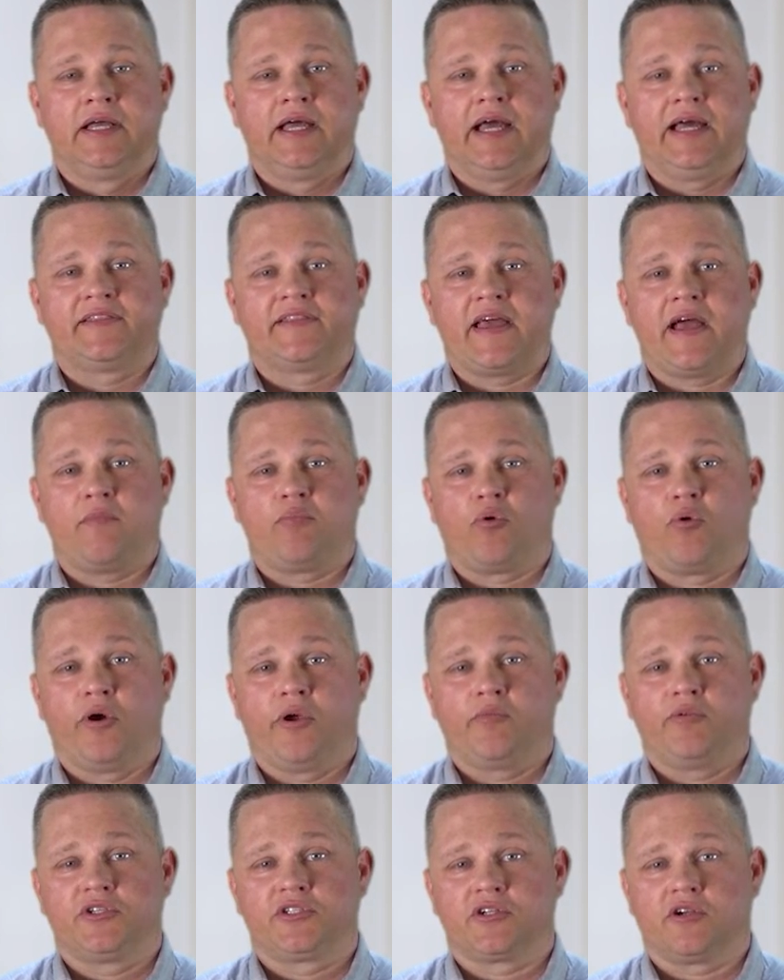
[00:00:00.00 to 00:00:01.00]
At that
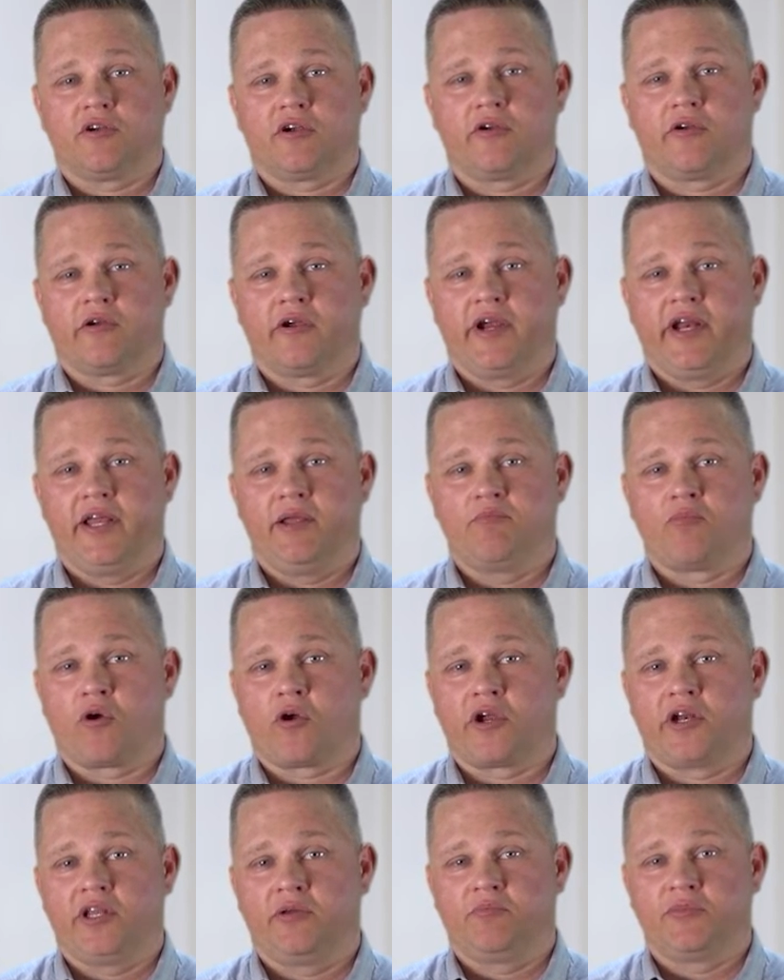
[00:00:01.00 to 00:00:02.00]
point, we start creating
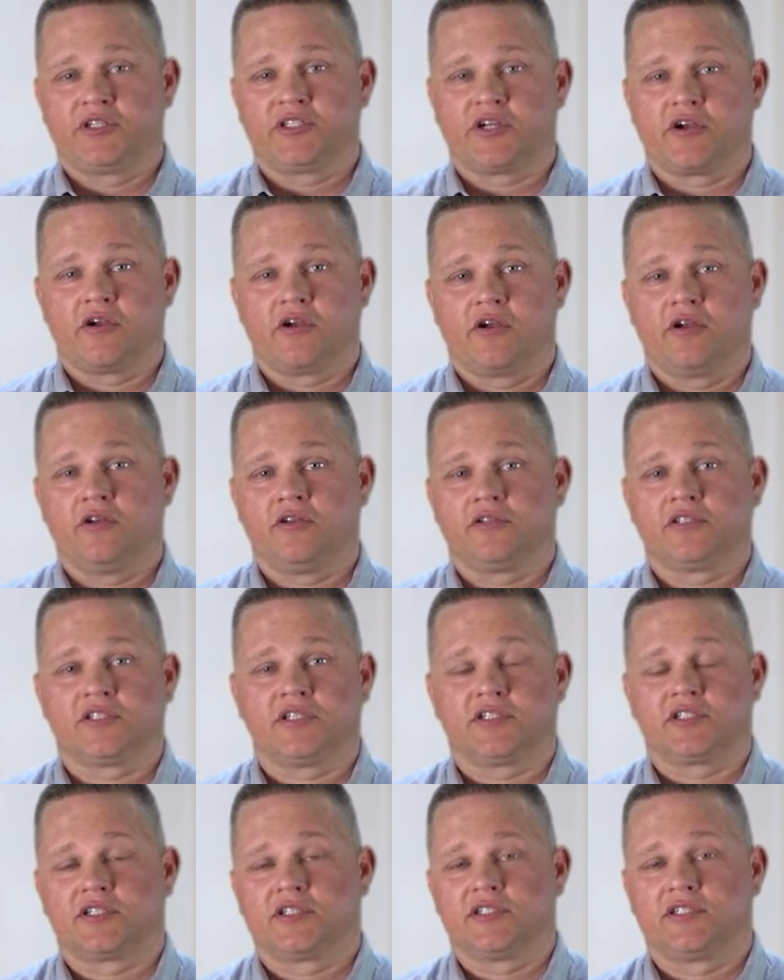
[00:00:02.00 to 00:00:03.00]
marketing materials
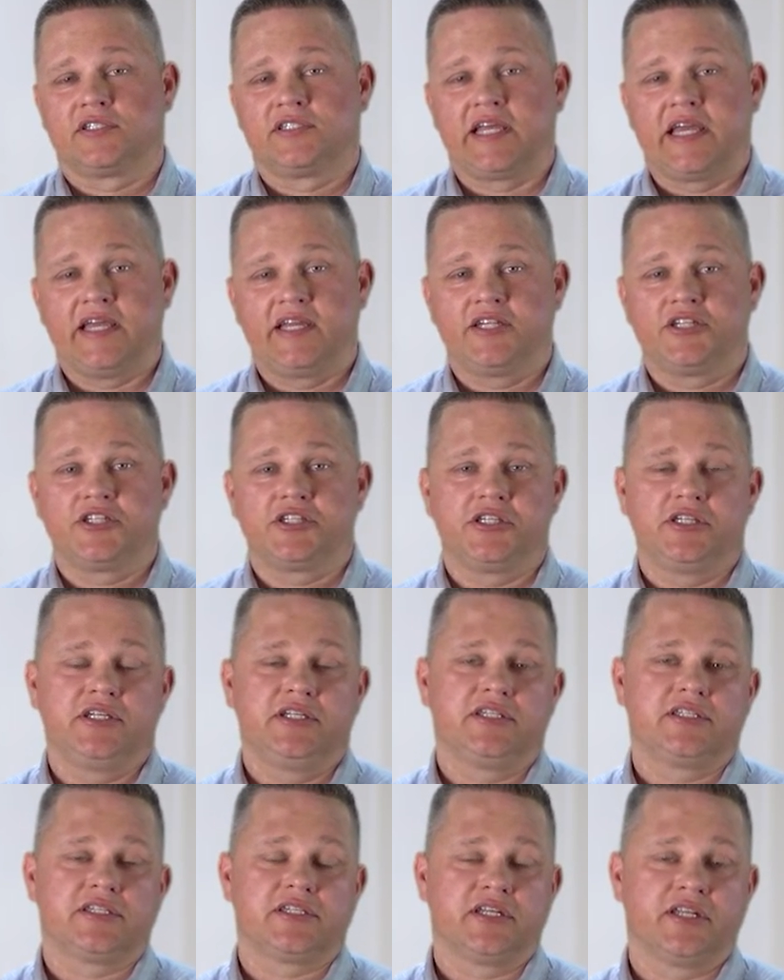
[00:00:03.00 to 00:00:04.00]
such as data
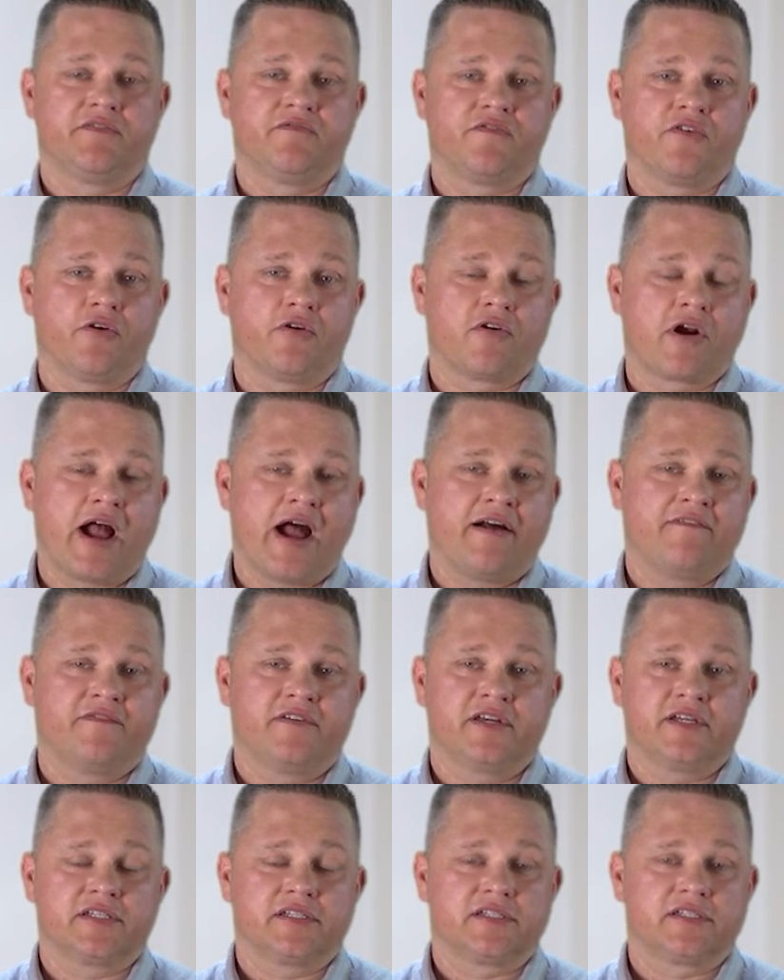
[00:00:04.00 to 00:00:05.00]
sheets and
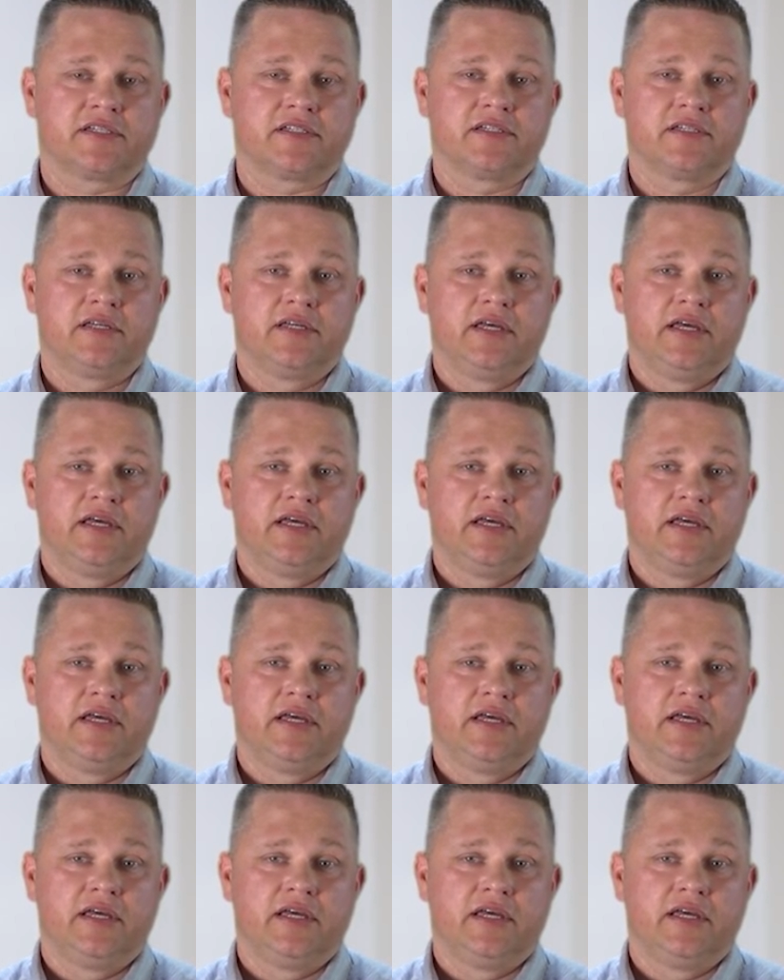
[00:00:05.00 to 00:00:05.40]
infographics.